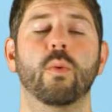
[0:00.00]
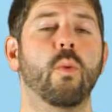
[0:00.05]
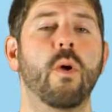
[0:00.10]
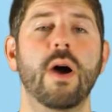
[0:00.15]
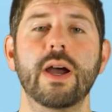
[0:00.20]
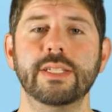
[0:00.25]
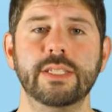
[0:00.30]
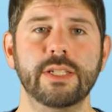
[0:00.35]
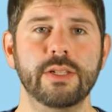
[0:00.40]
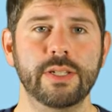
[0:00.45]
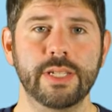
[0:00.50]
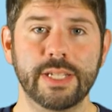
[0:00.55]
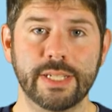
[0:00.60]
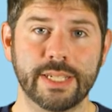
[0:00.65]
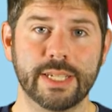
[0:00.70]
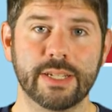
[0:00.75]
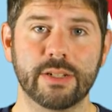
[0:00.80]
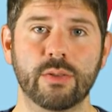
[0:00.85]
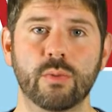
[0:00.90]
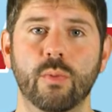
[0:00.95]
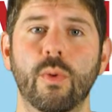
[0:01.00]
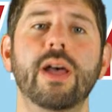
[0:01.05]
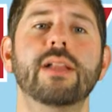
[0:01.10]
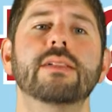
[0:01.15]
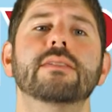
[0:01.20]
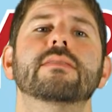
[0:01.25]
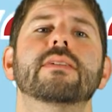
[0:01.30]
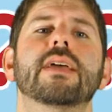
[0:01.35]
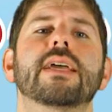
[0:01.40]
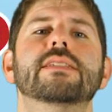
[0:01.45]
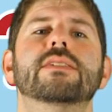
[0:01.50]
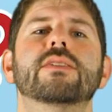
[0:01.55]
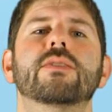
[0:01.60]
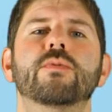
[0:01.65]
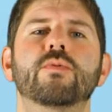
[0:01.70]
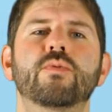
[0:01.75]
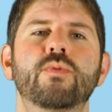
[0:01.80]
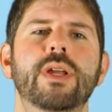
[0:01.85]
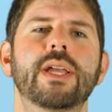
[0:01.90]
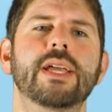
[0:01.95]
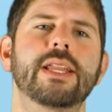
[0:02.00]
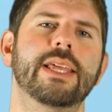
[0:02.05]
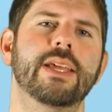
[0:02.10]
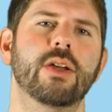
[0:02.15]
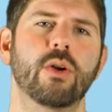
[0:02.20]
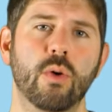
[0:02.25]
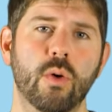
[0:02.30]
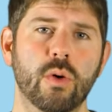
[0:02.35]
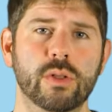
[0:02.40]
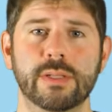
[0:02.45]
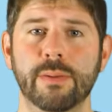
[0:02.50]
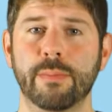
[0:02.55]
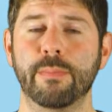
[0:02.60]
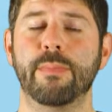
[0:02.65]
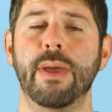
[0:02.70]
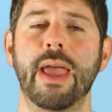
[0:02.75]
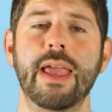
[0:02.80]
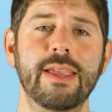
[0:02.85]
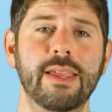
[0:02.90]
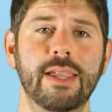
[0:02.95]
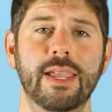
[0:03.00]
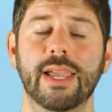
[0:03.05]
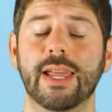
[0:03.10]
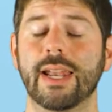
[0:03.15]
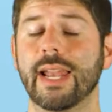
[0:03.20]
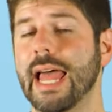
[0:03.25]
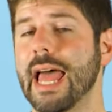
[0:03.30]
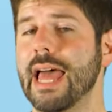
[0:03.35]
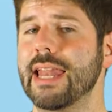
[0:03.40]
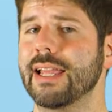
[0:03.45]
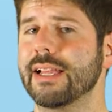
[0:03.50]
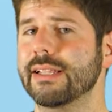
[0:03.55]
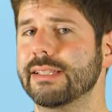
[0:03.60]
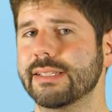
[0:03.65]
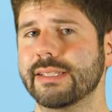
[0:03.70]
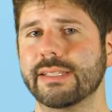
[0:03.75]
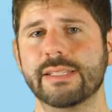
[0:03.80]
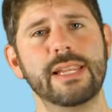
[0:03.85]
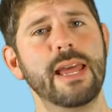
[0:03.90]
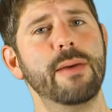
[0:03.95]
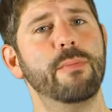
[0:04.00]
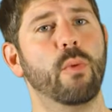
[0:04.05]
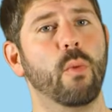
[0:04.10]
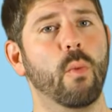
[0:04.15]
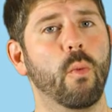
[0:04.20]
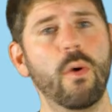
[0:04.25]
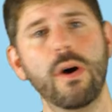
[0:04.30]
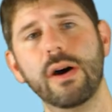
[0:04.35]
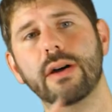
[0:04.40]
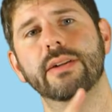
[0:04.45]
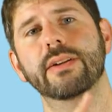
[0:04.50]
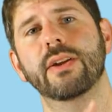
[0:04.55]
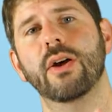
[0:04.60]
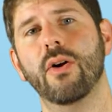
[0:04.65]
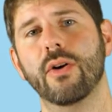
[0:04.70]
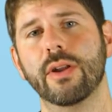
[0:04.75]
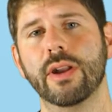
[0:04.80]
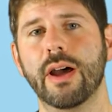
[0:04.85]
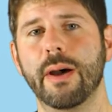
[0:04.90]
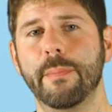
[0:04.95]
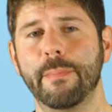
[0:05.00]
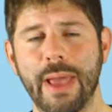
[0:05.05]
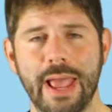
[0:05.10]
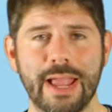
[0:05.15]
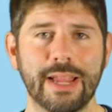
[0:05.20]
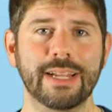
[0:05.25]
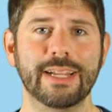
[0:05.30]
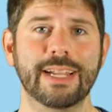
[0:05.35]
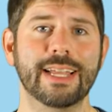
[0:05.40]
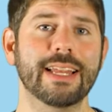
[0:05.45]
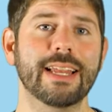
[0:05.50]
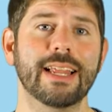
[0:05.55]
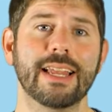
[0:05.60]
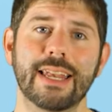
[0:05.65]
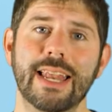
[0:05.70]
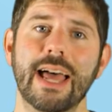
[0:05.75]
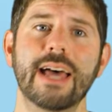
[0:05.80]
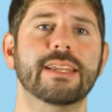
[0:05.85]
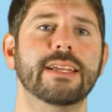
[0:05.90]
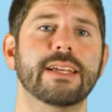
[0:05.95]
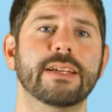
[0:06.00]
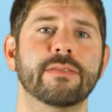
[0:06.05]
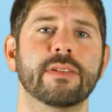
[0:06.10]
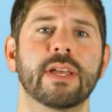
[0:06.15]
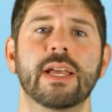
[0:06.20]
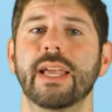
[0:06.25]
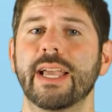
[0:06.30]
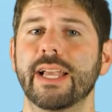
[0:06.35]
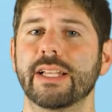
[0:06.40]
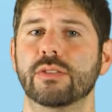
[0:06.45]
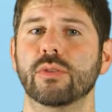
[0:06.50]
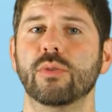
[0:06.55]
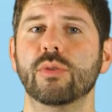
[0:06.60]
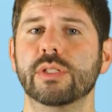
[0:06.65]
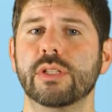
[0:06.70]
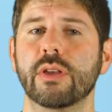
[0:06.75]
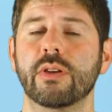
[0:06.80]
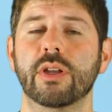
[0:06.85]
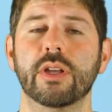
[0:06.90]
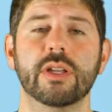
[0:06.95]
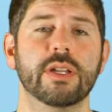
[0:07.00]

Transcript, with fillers: Why do you need it? Well, it's a really awesome painkiller and it's step one on our painkiller ladder. It's also